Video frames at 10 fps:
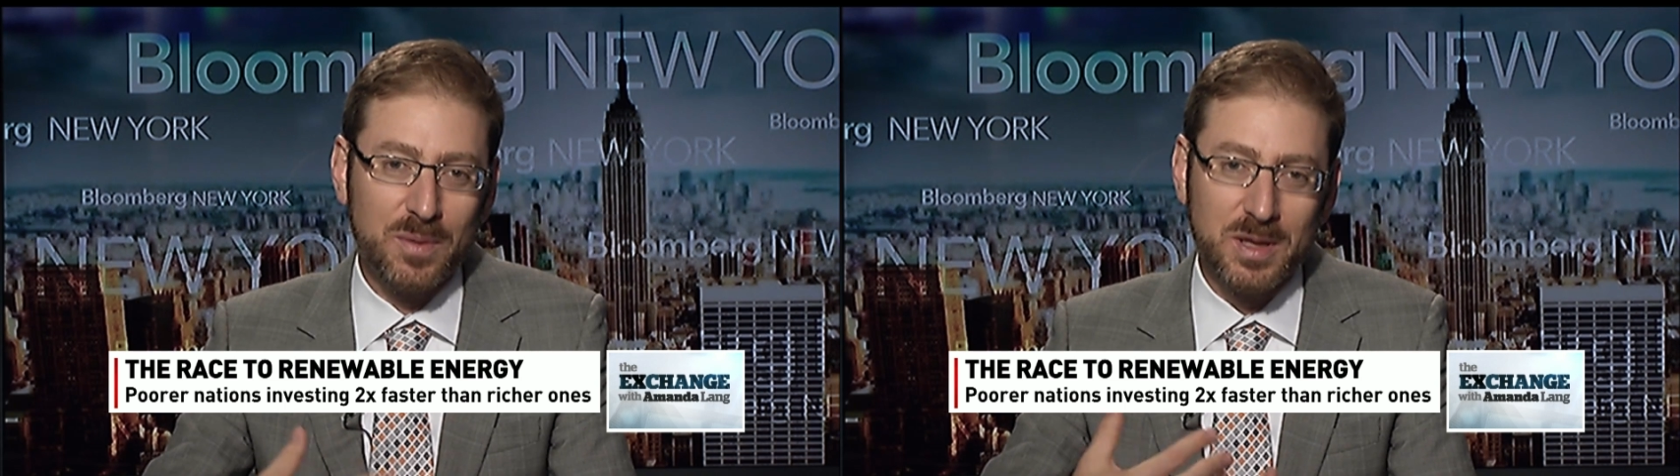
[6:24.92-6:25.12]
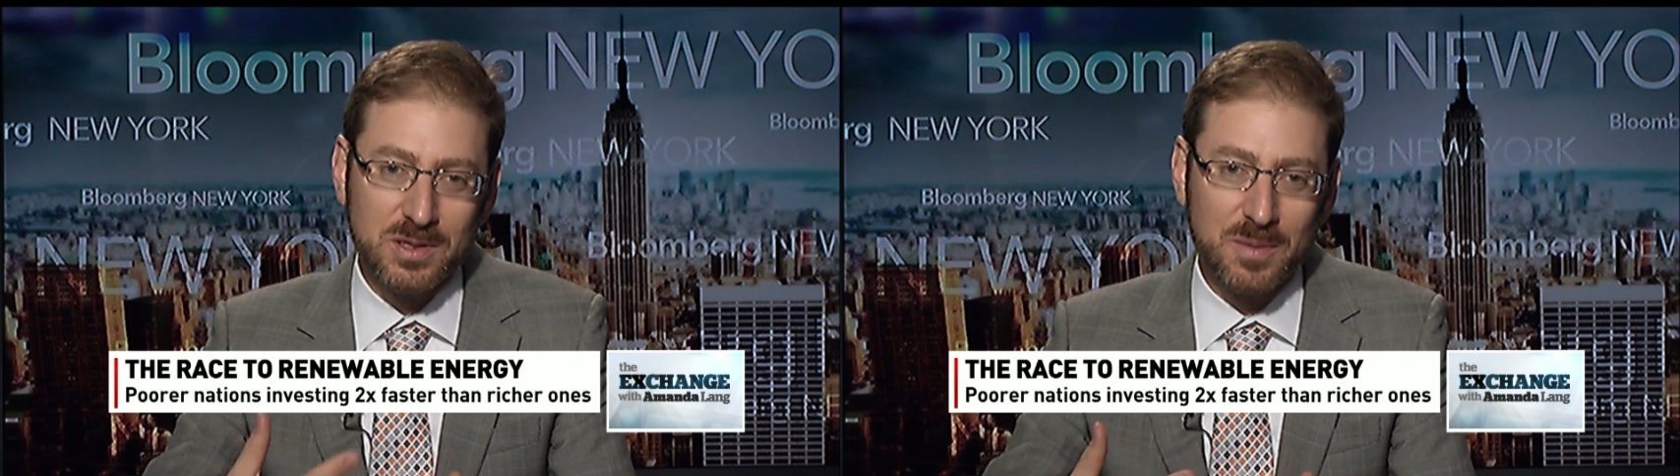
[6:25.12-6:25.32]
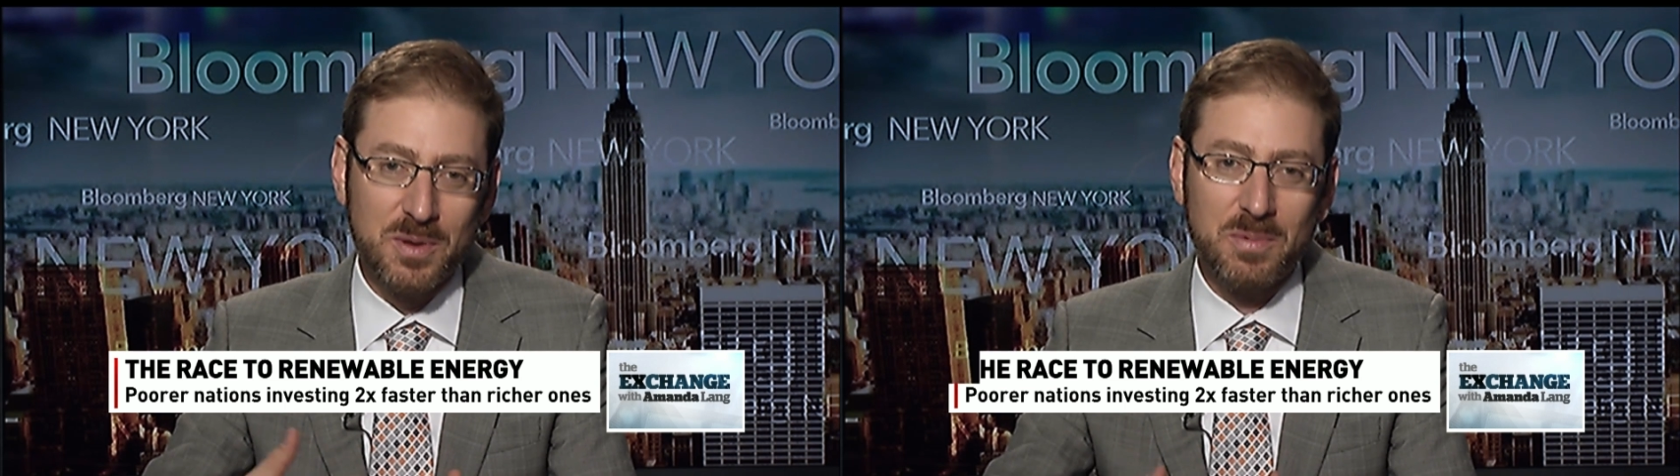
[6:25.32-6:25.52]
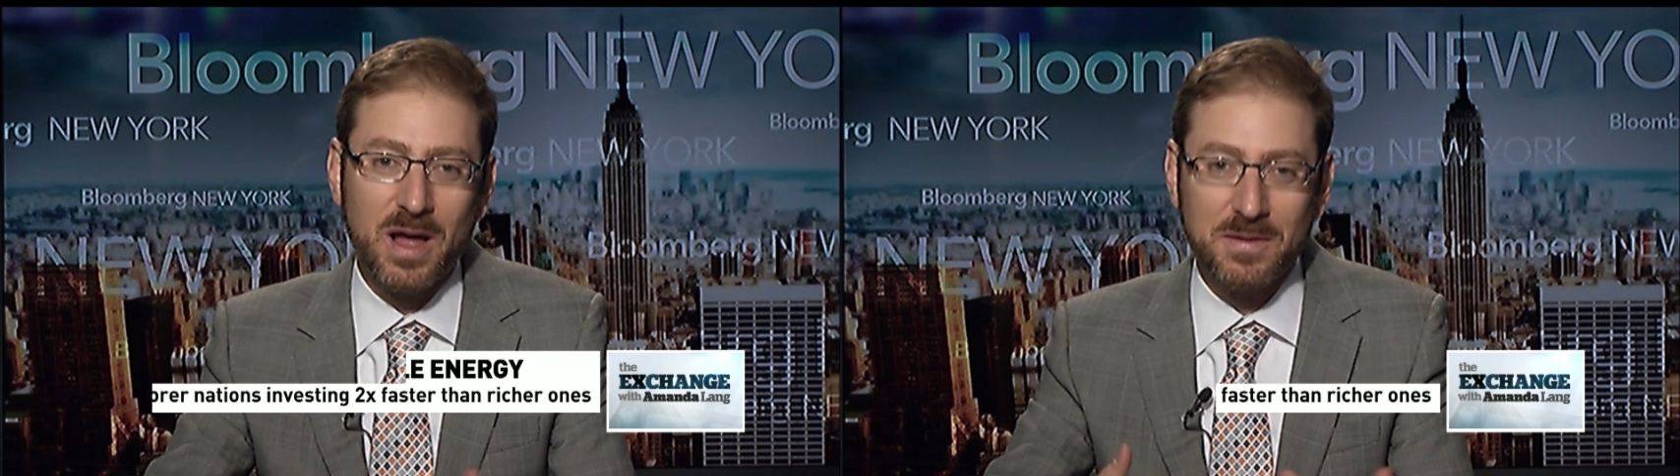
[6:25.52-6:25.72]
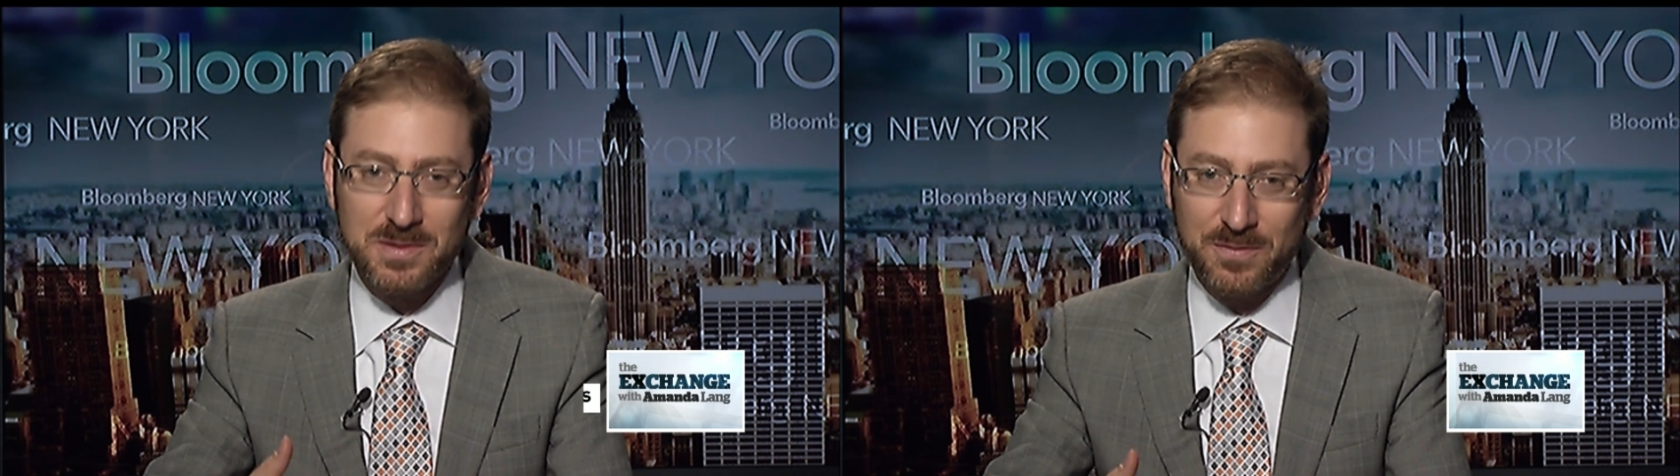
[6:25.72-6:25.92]
I mean, some people
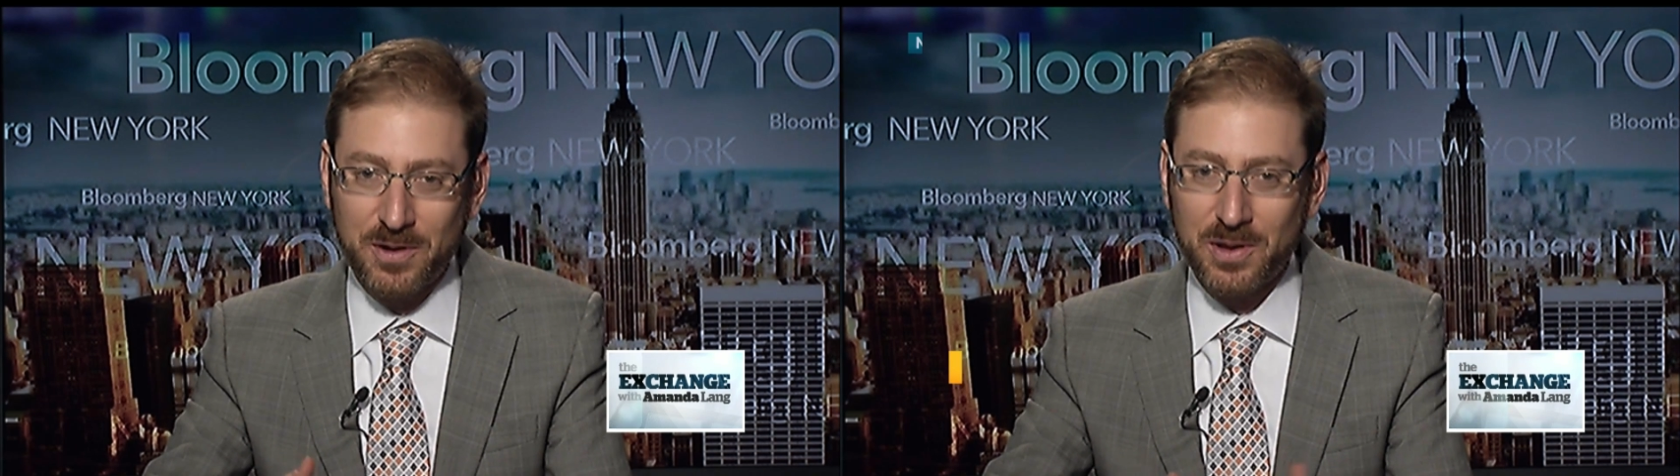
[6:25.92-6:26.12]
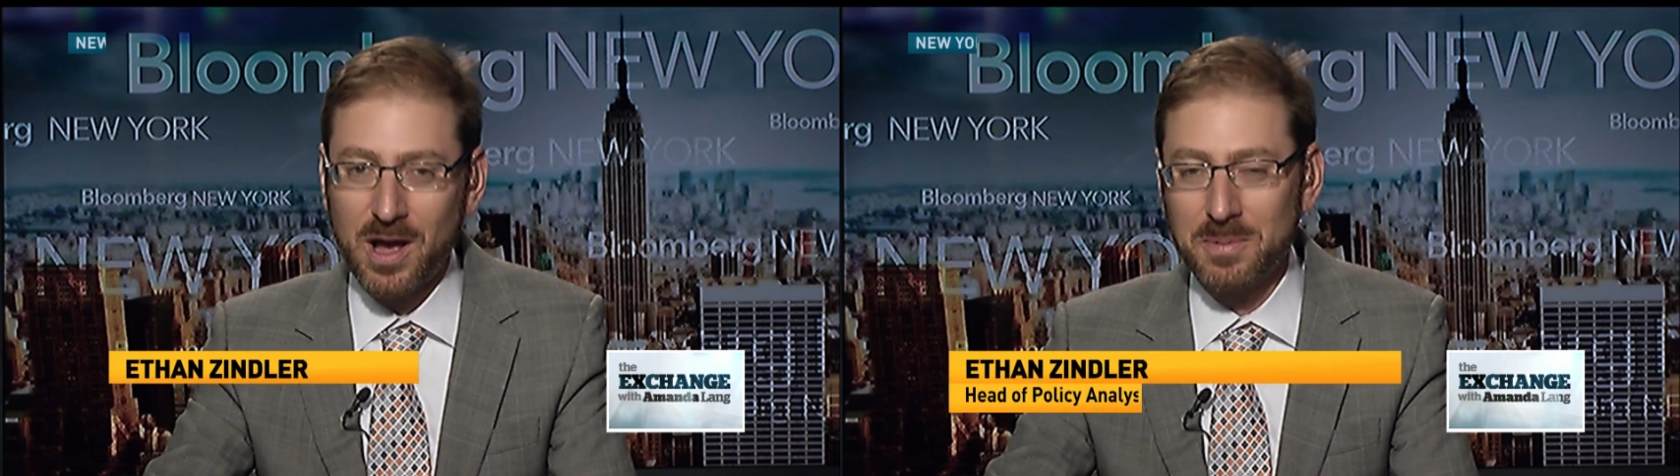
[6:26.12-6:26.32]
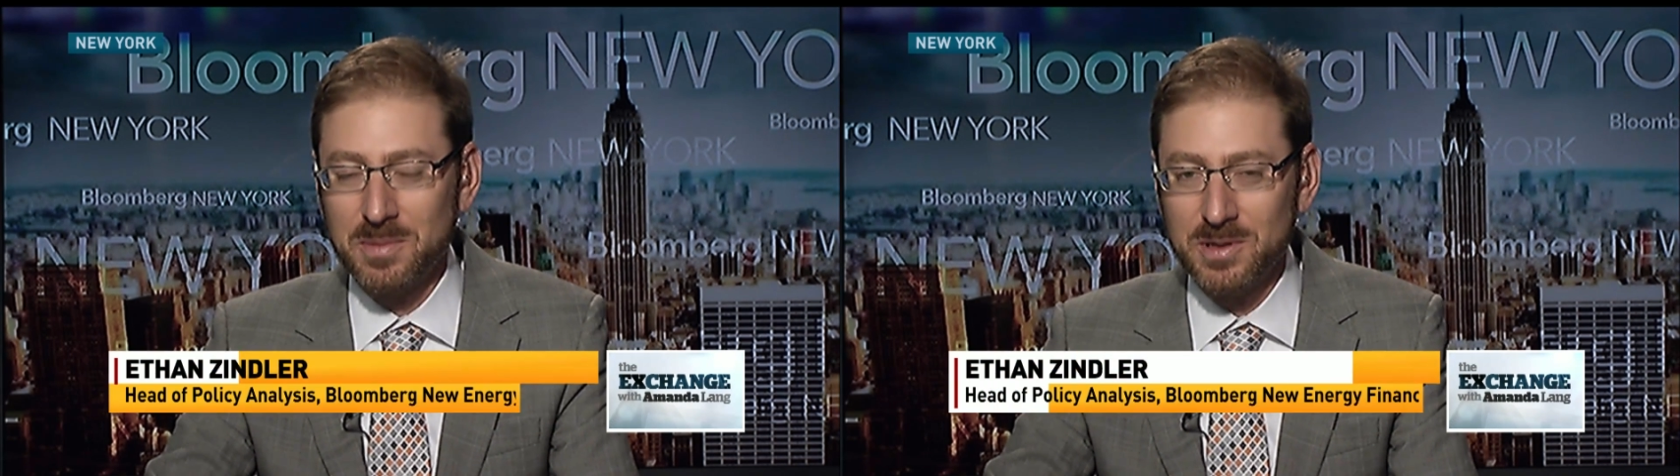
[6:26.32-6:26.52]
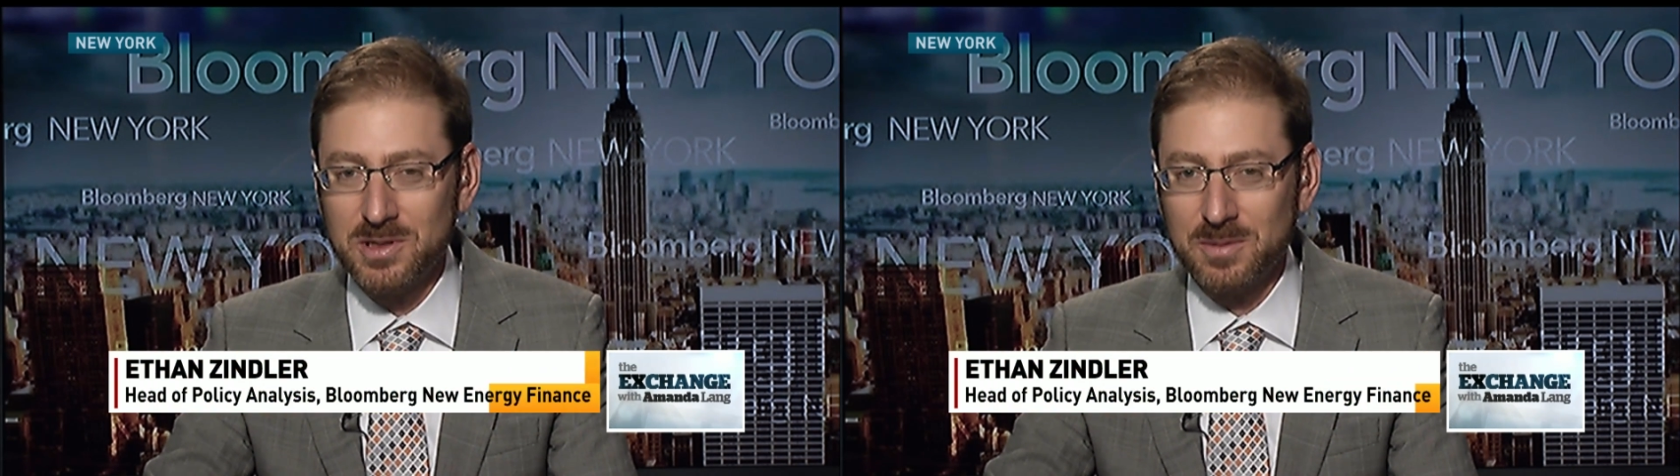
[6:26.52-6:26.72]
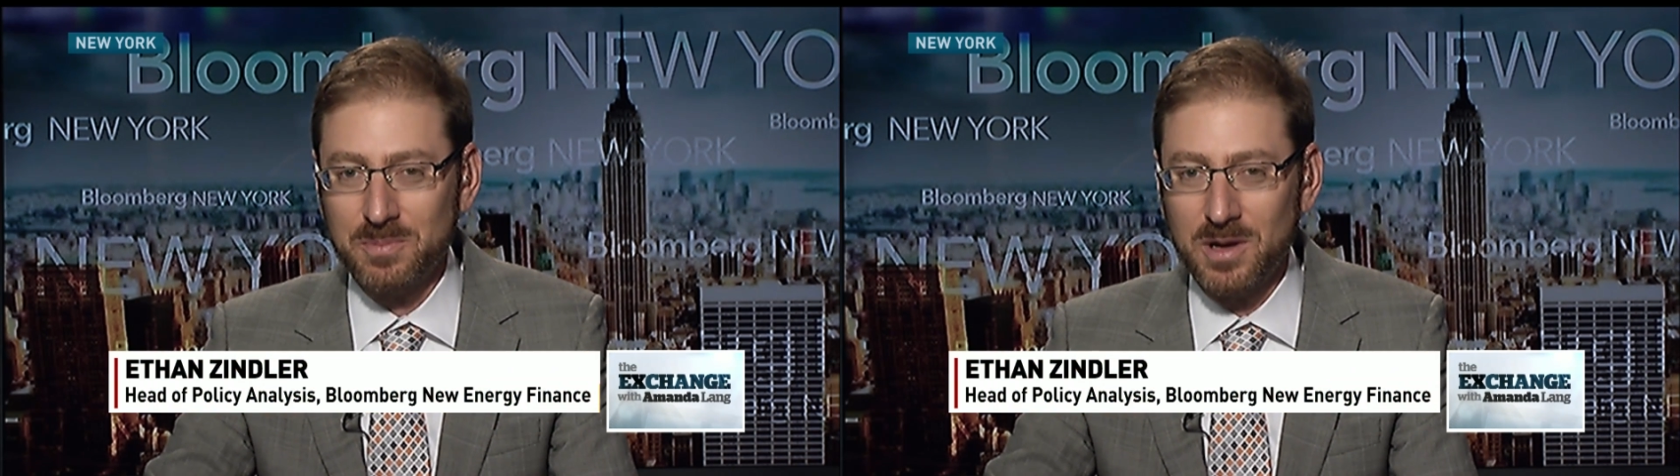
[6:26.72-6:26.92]
have some fairly
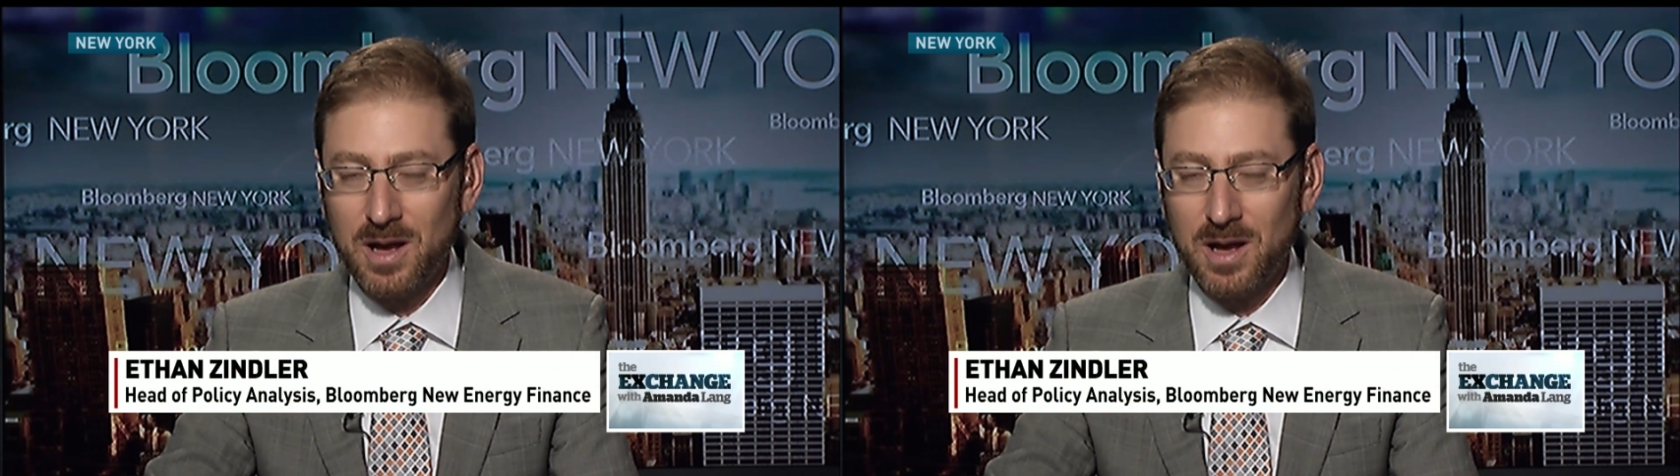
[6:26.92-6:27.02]
optimistic